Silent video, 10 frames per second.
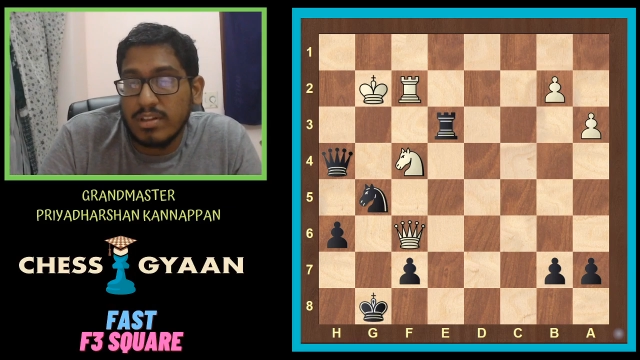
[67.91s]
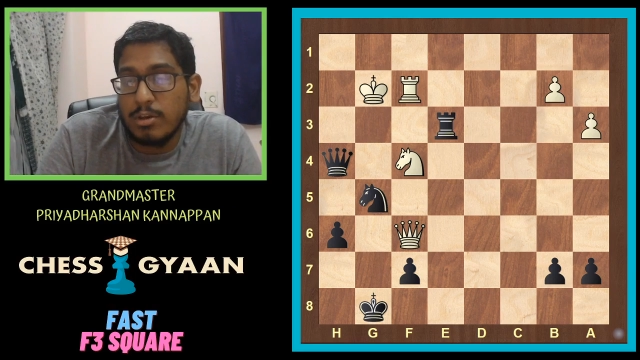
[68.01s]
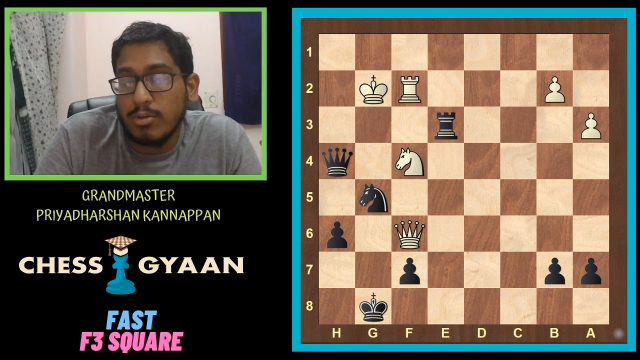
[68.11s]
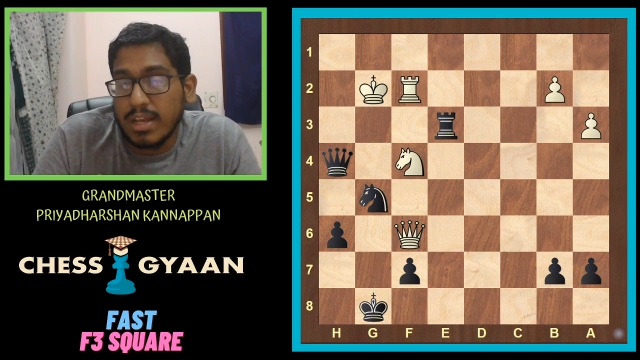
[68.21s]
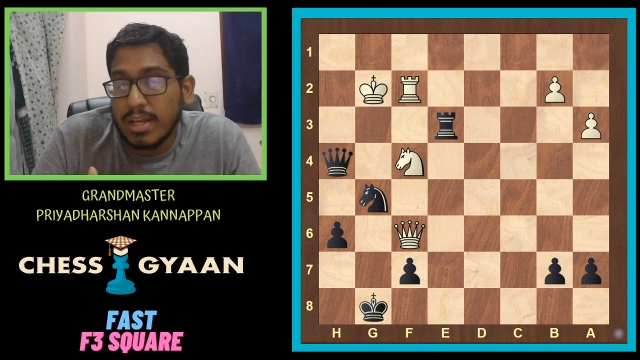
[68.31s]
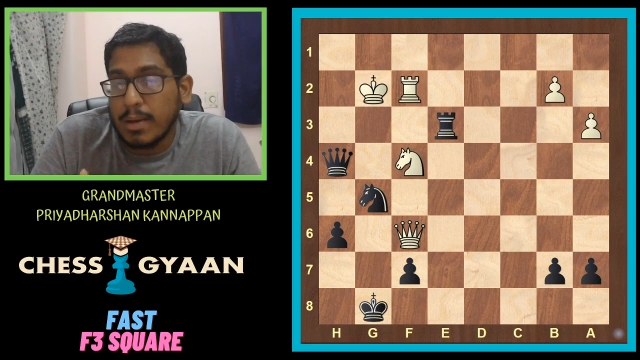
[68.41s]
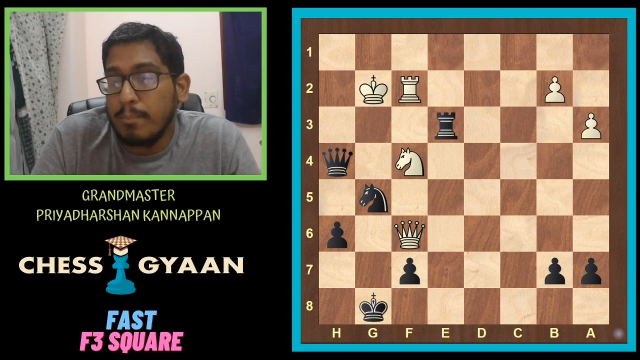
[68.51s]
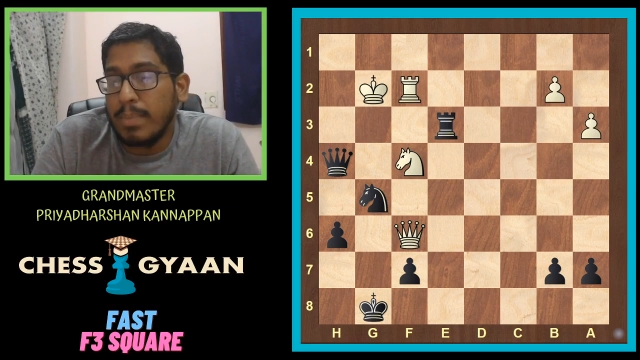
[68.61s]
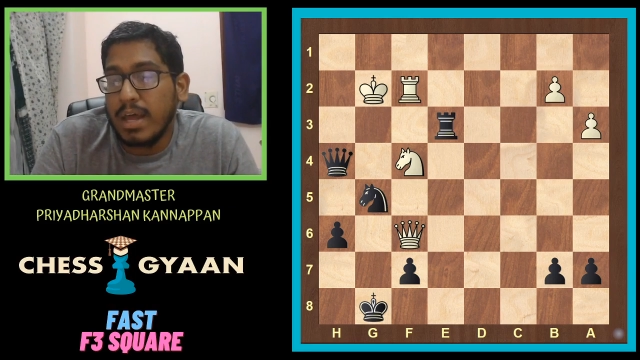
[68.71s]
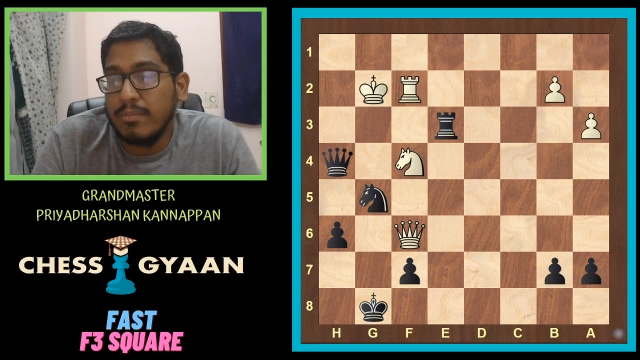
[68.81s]
that you can
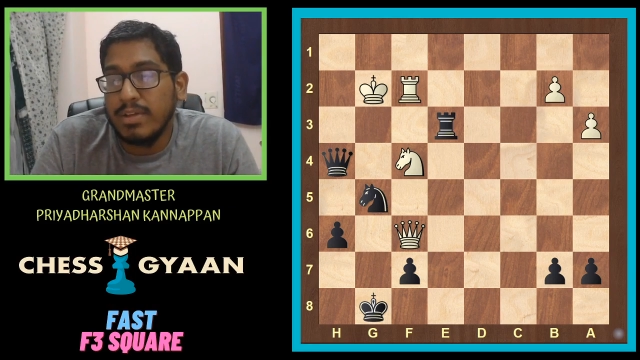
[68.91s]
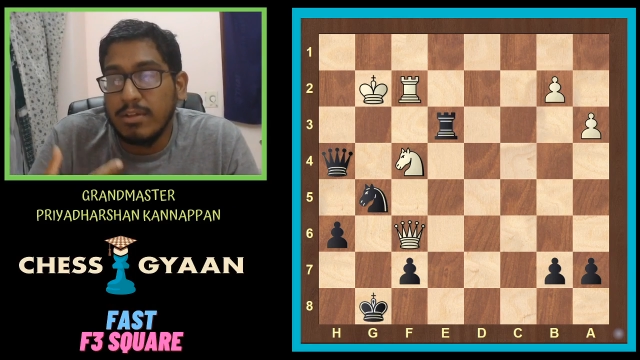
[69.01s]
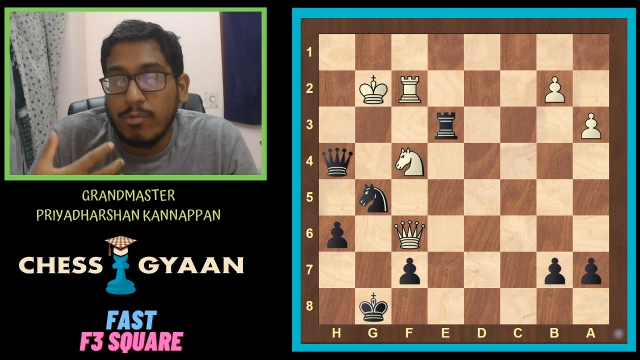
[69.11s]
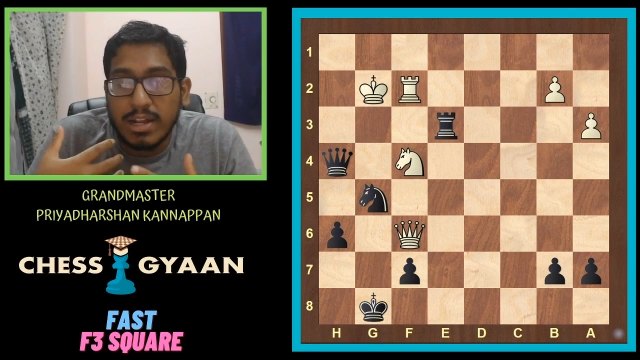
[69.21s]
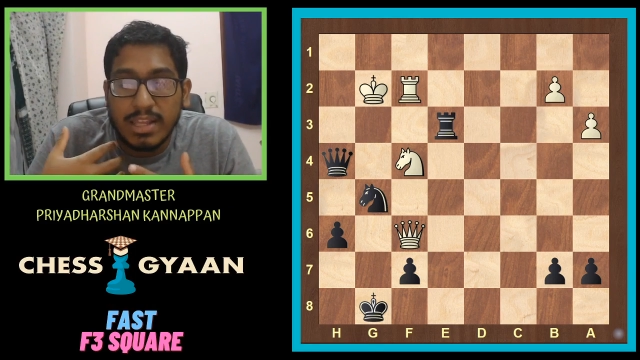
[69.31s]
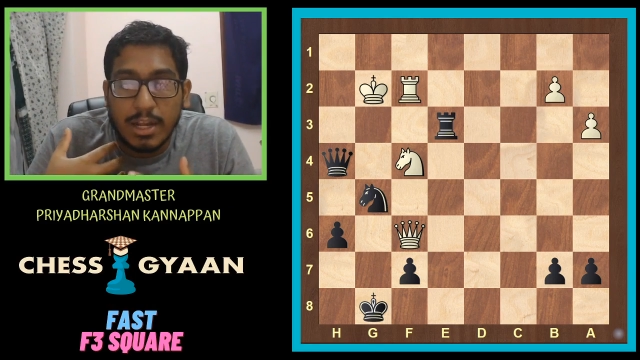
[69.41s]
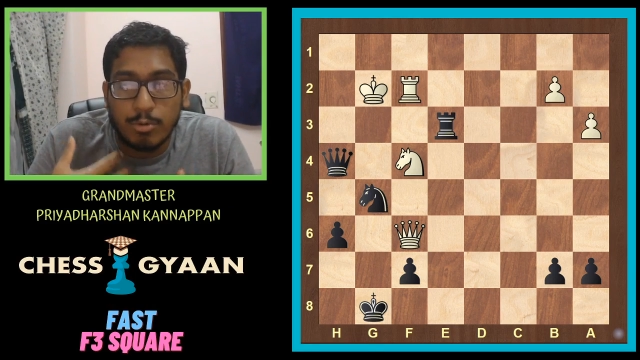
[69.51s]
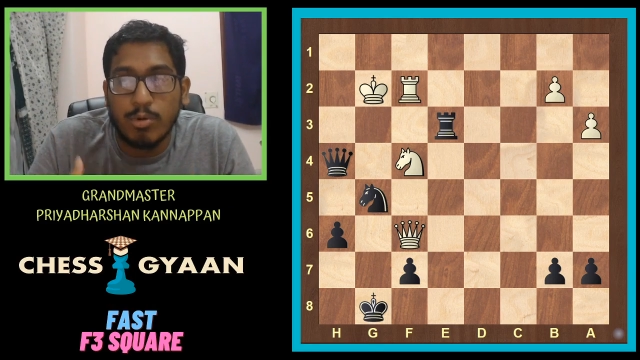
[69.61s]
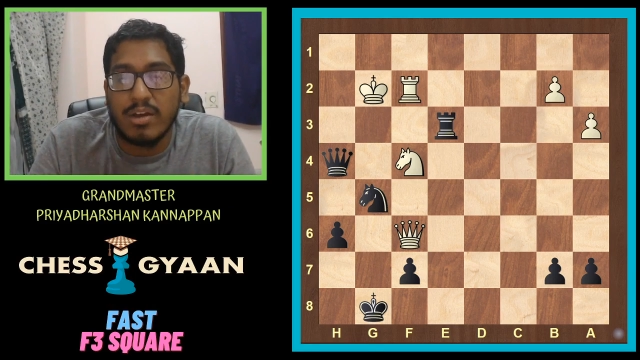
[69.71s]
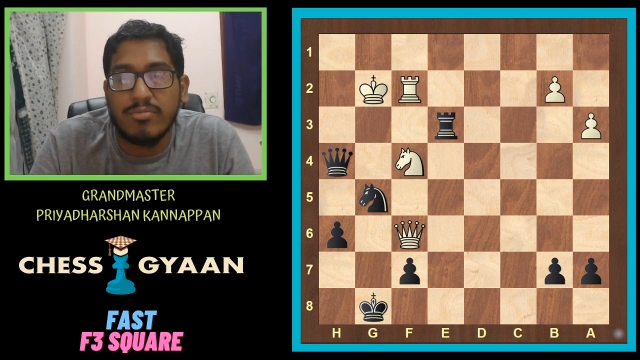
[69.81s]
compare with the one that
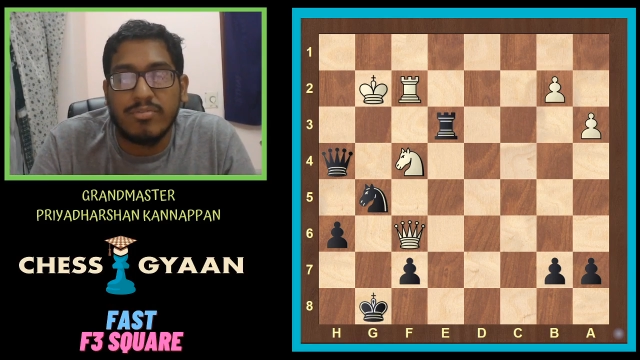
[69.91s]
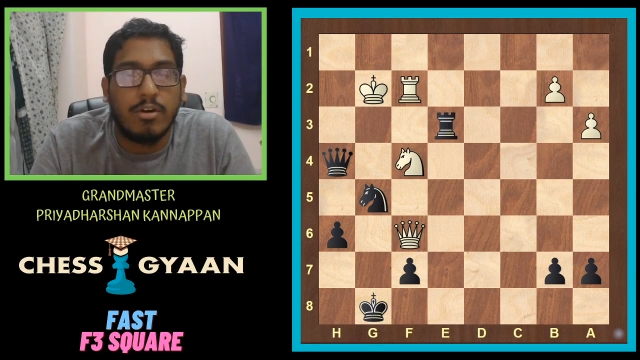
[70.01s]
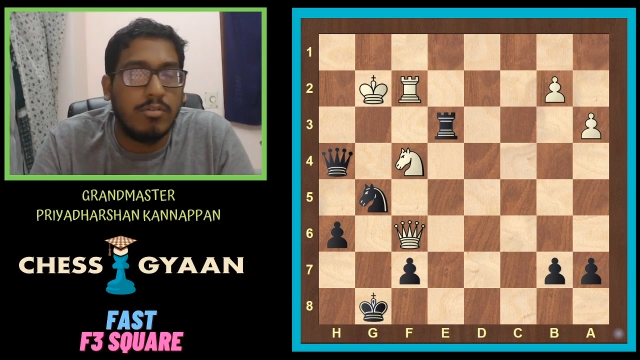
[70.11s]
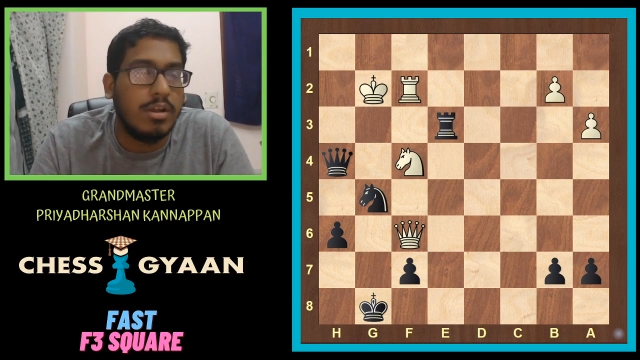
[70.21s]
you have found.